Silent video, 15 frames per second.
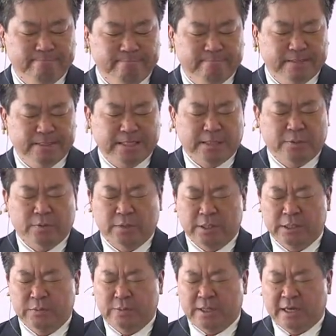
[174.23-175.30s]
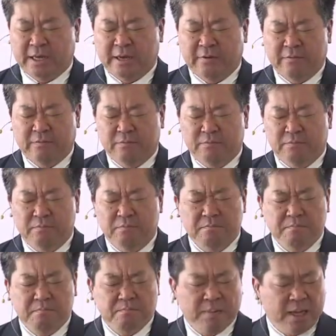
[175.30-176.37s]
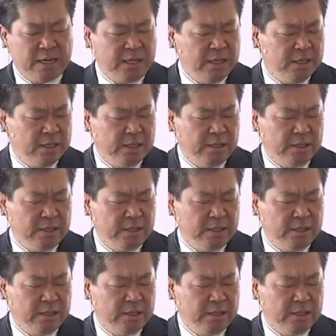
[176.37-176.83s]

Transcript: And not only do we have many